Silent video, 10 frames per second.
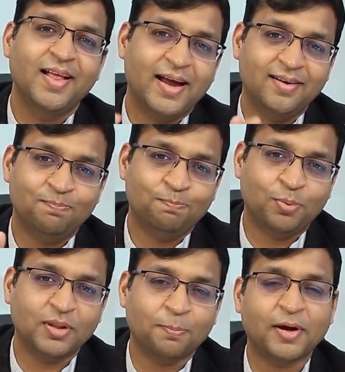and
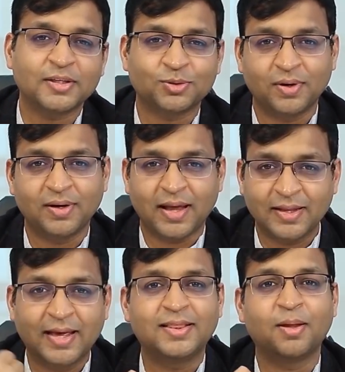put the password
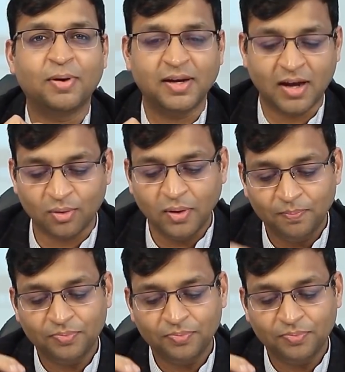and get the money out.